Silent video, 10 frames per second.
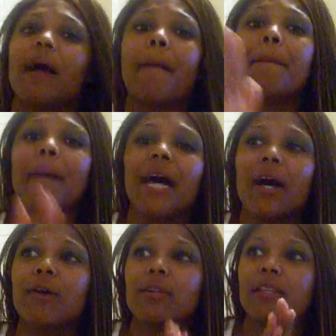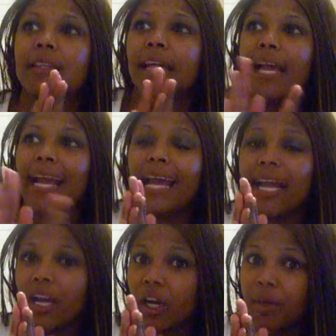about the
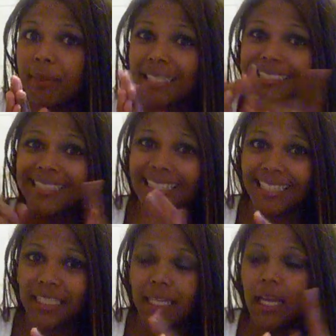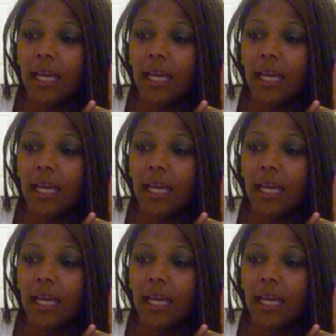hair being done,